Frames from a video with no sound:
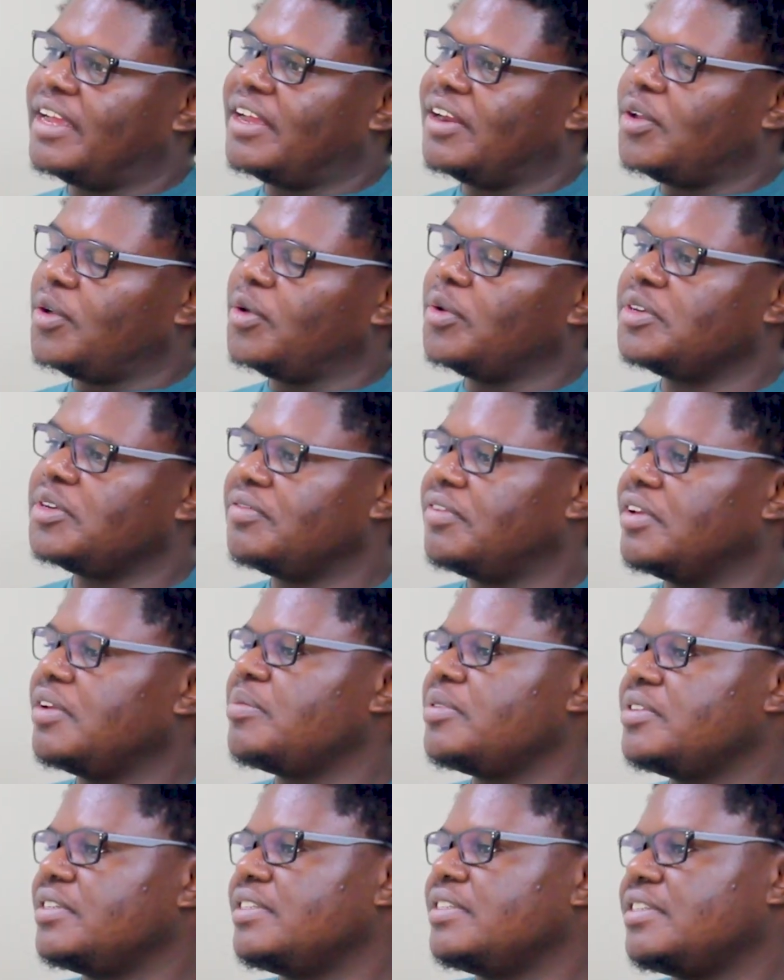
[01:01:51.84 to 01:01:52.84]
local
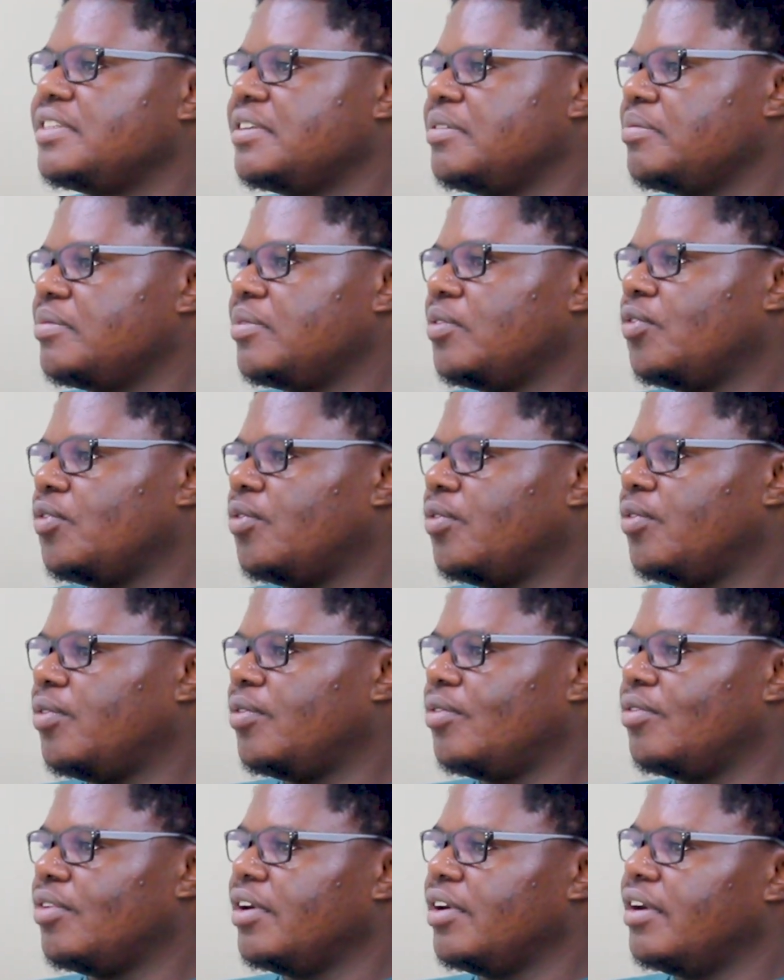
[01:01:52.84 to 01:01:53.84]
developers in Zim
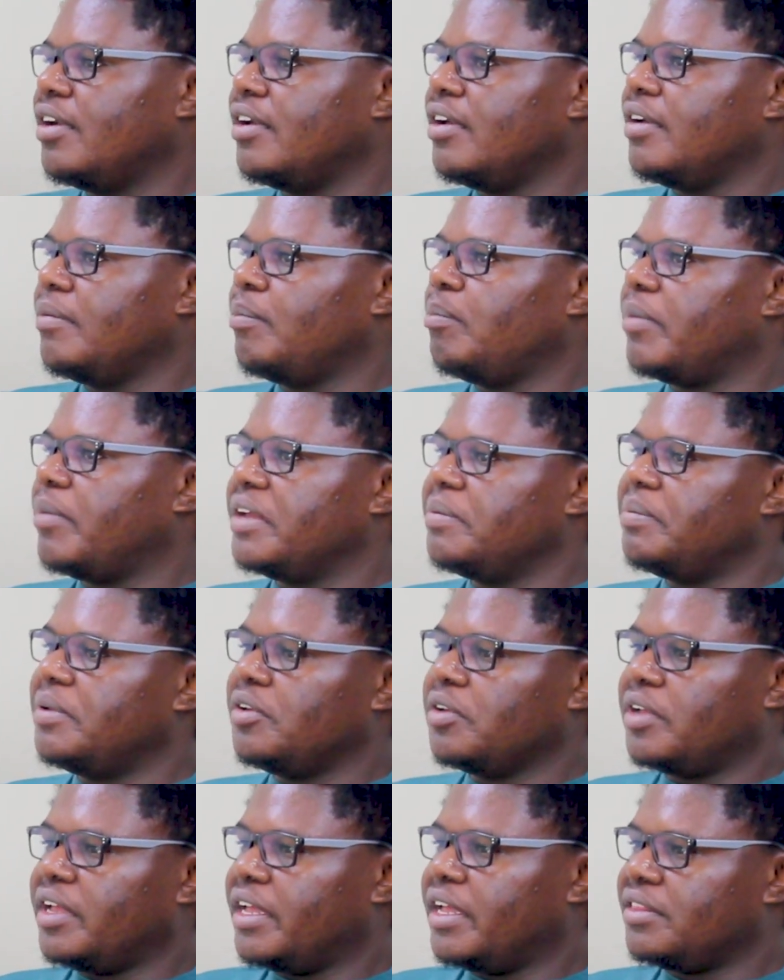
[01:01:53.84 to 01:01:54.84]
who might be
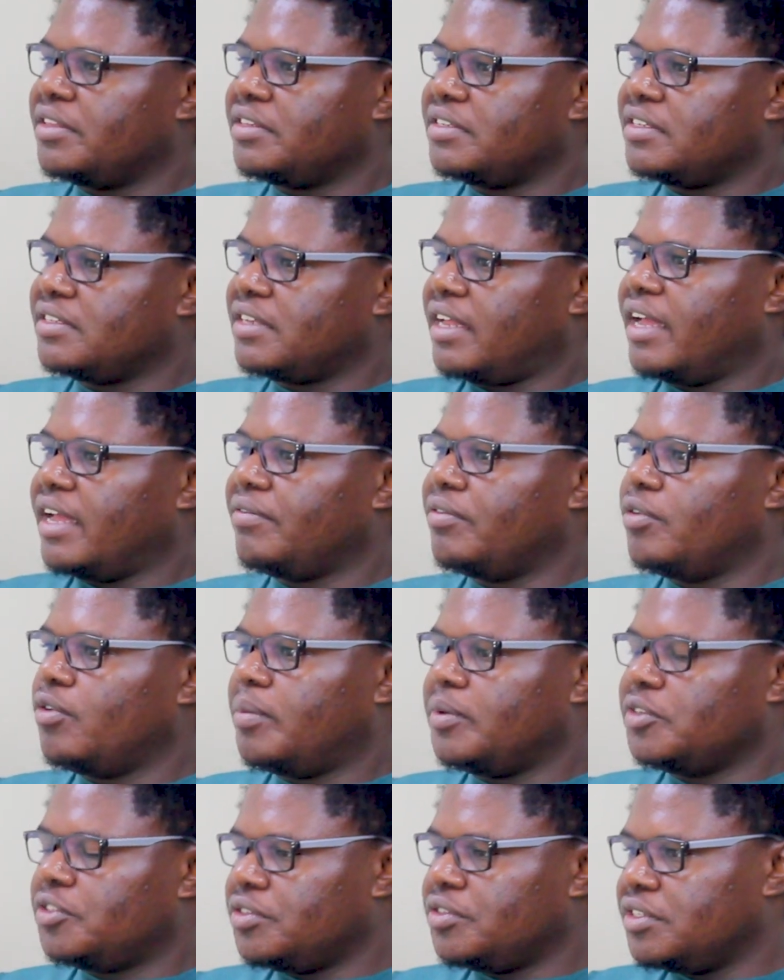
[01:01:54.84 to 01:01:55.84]
looking at this as I have no
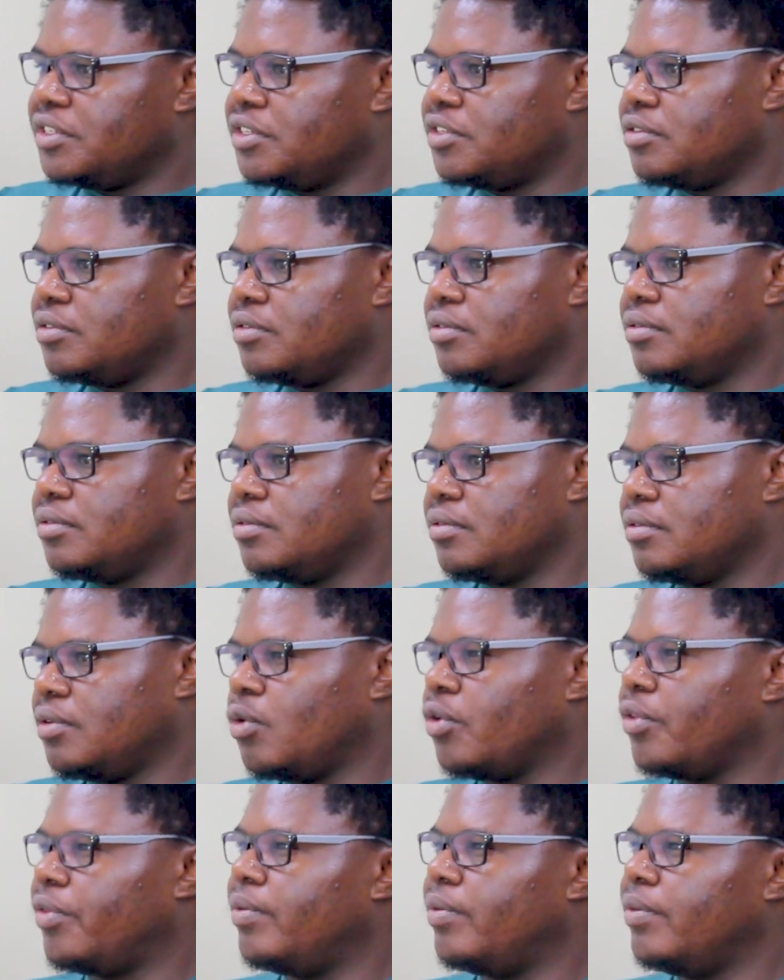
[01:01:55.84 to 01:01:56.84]
opportunity to,
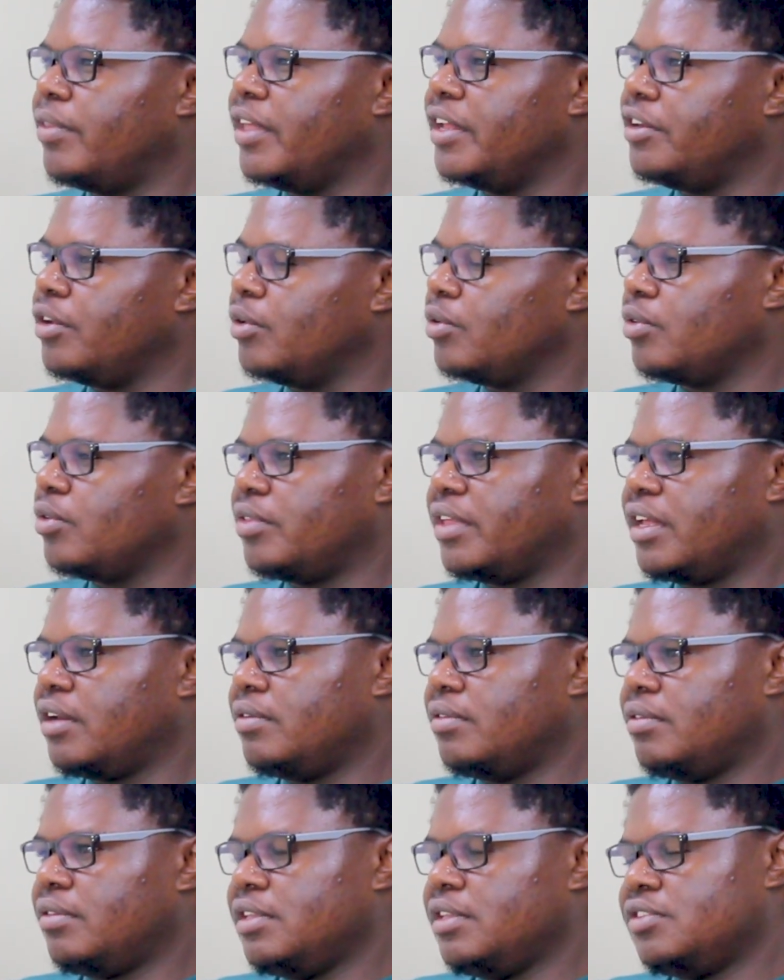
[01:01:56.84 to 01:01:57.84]
or they don't know
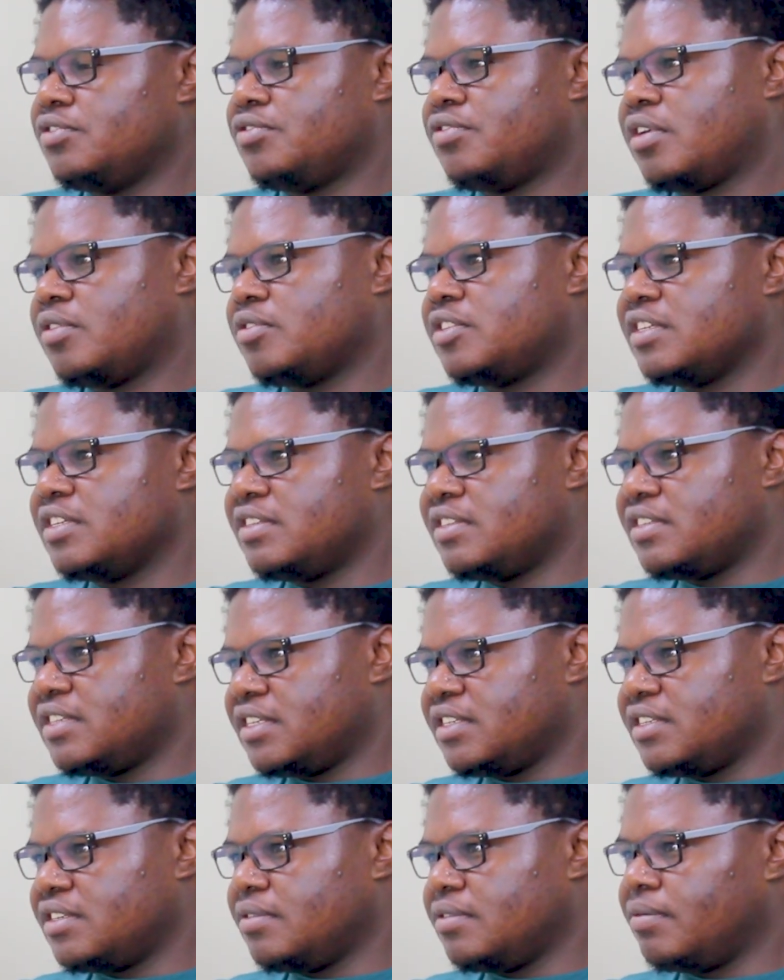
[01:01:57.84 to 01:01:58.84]
that these routes
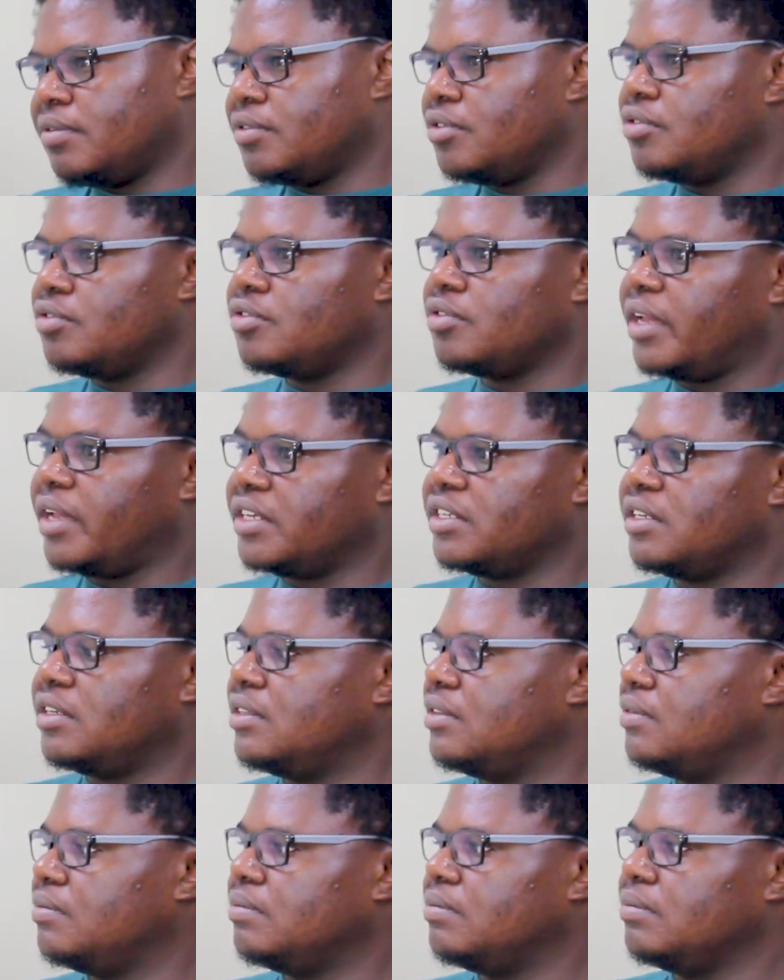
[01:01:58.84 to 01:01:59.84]
exist for you to
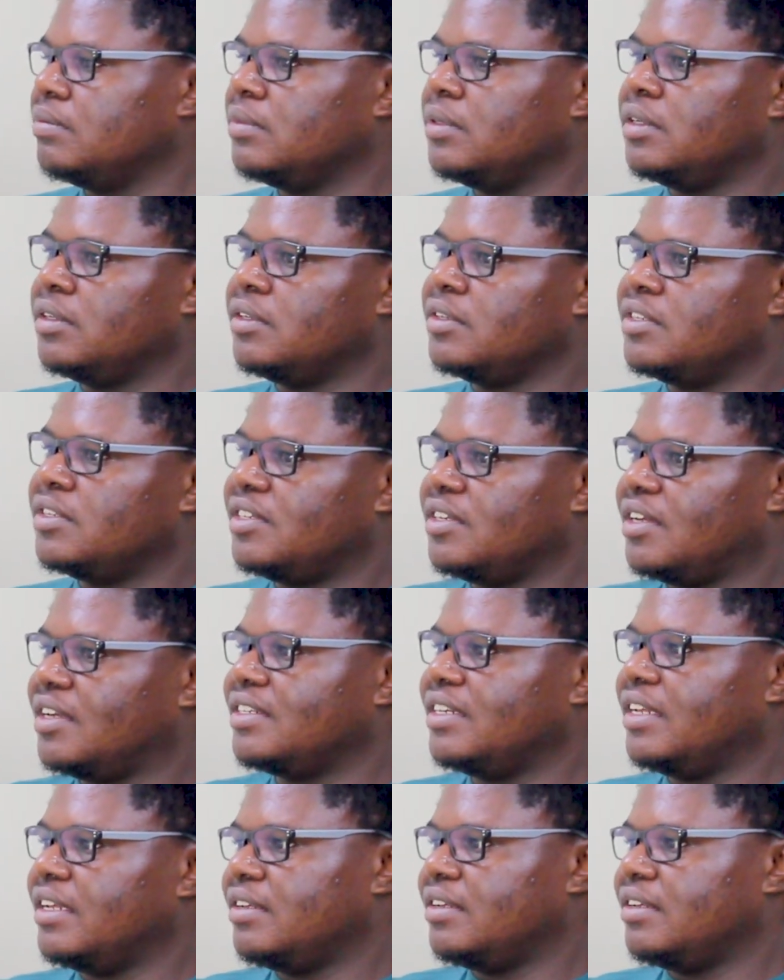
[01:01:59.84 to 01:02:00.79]
actually start a